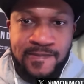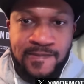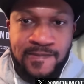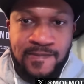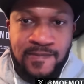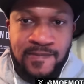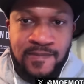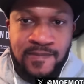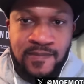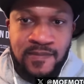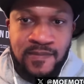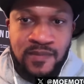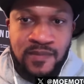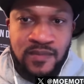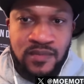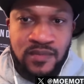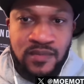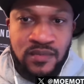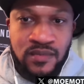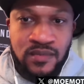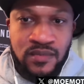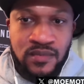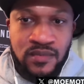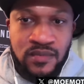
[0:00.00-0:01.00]

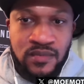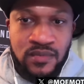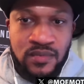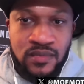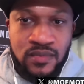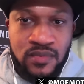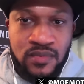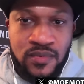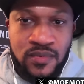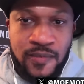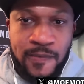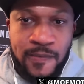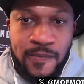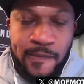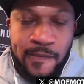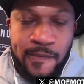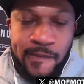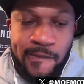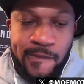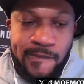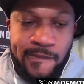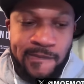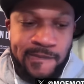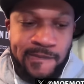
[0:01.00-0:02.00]

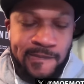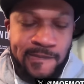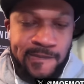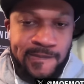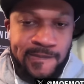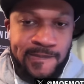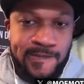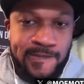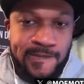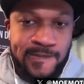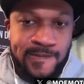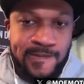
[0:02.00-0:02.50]
(not speaking)